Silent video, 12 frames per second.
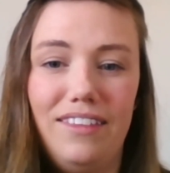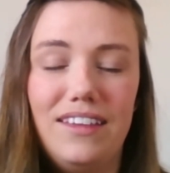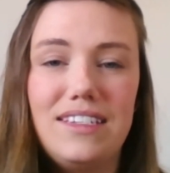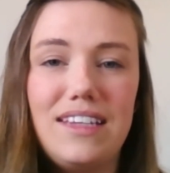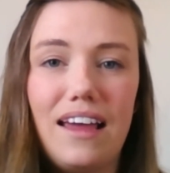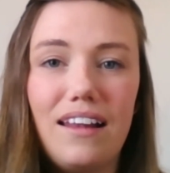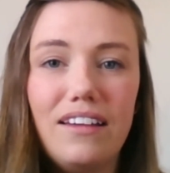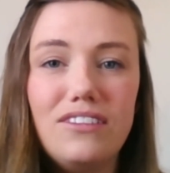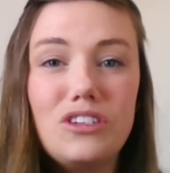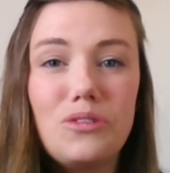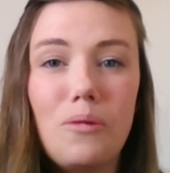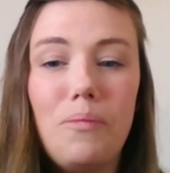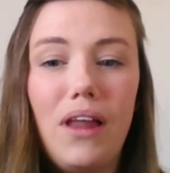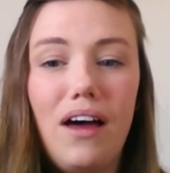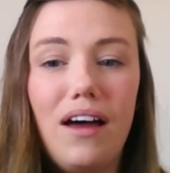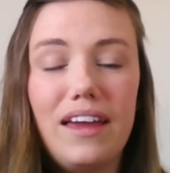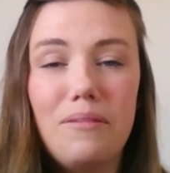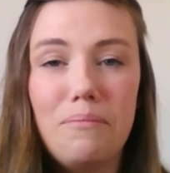The deadline to
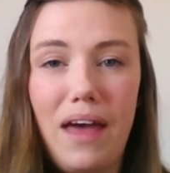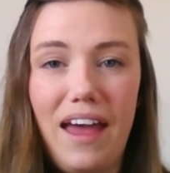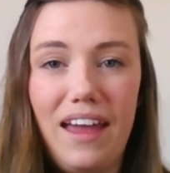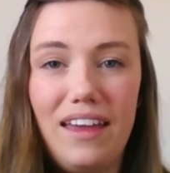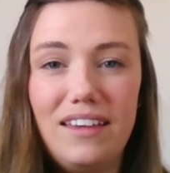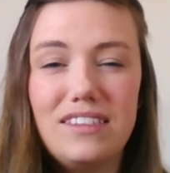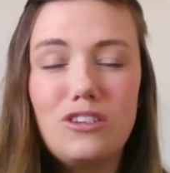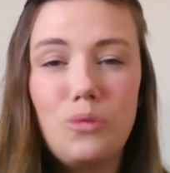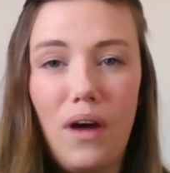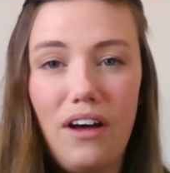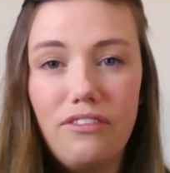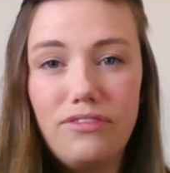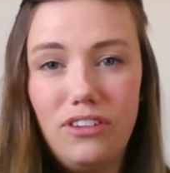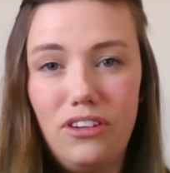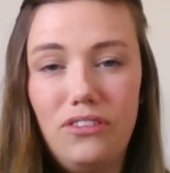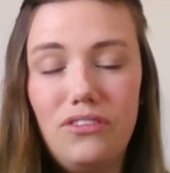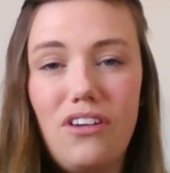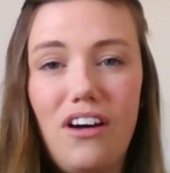apply and pay is 12
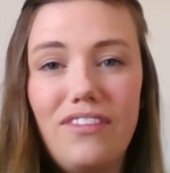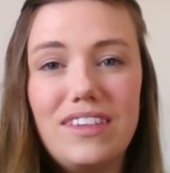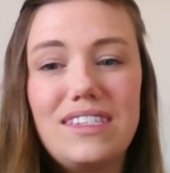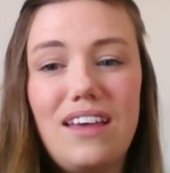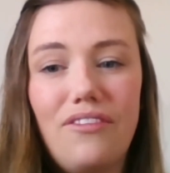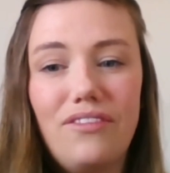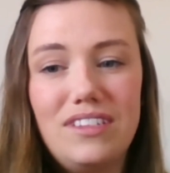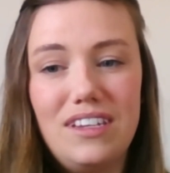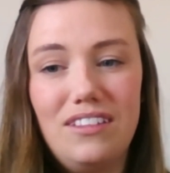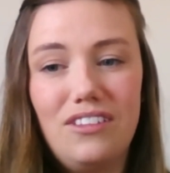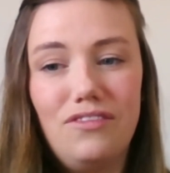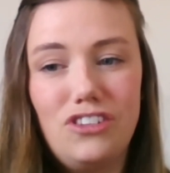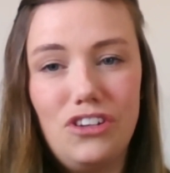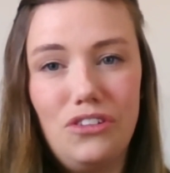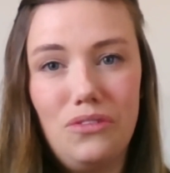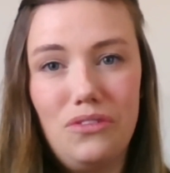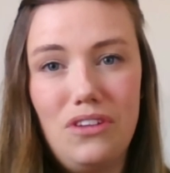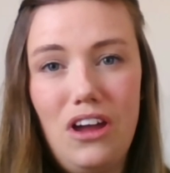noon on the 17th of
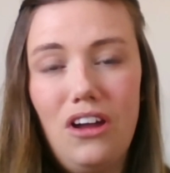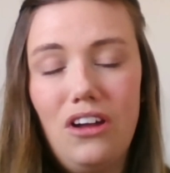June.